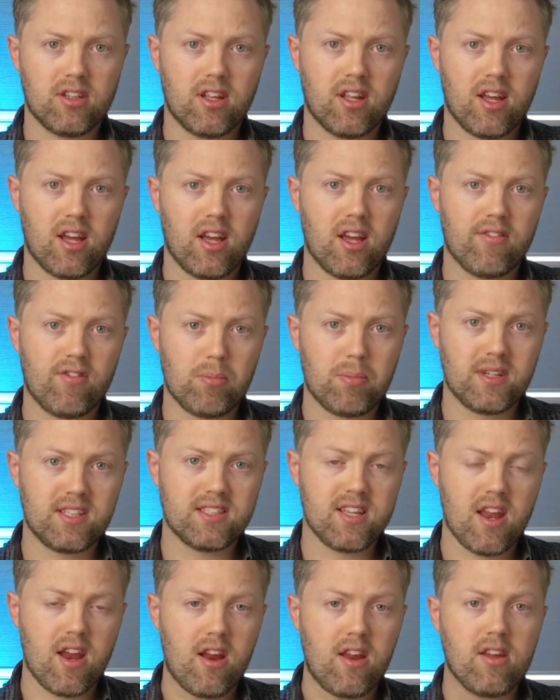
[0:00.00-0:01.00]
of a
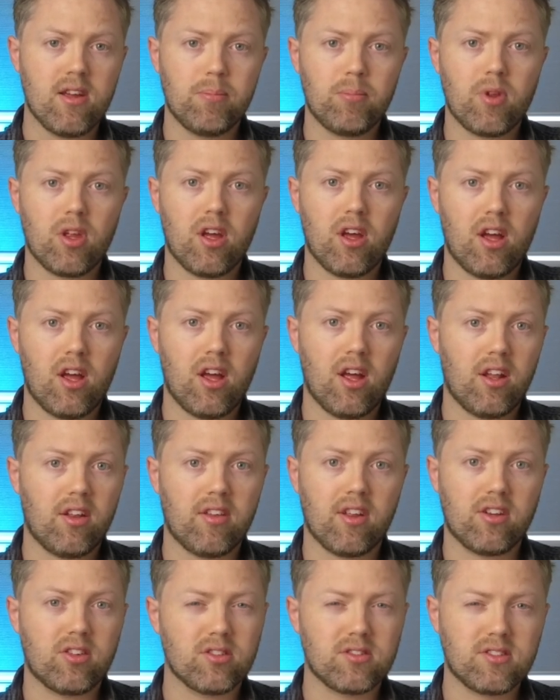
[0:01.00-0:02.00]
beating
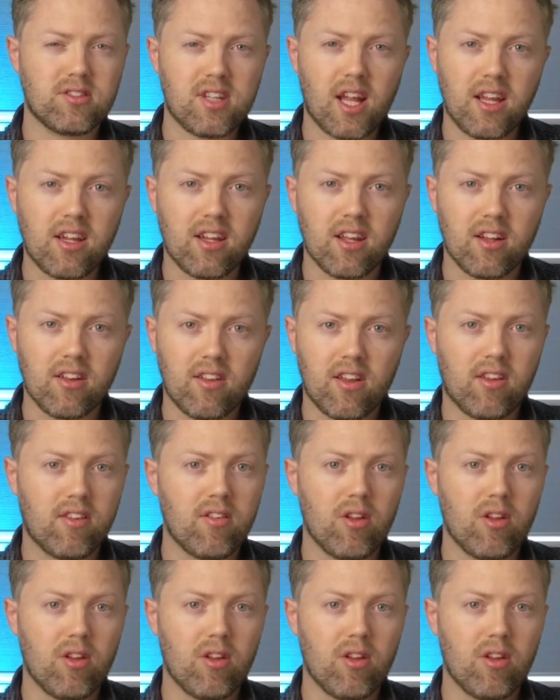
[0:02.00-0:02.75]
and they just take it. There's